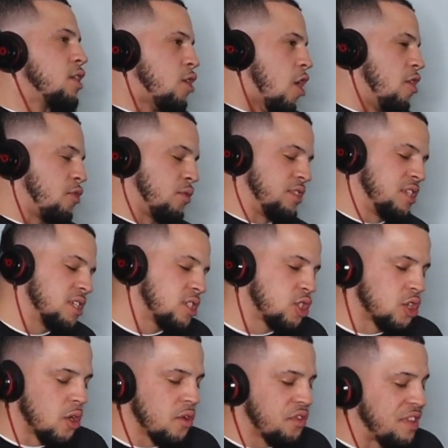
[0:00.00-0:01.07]
The cartridges. Yeah.
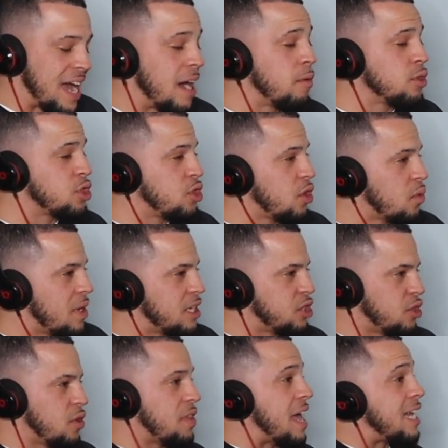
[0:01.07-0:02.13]
So that was the
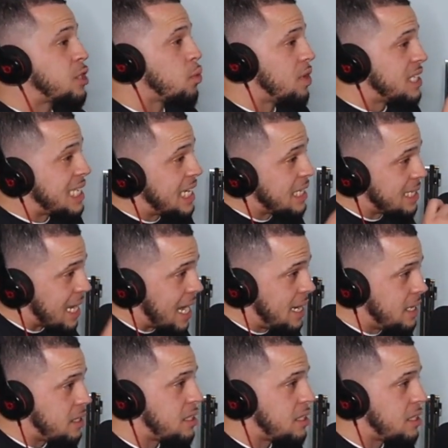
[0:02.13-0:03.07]
original. That's why it's an anxiety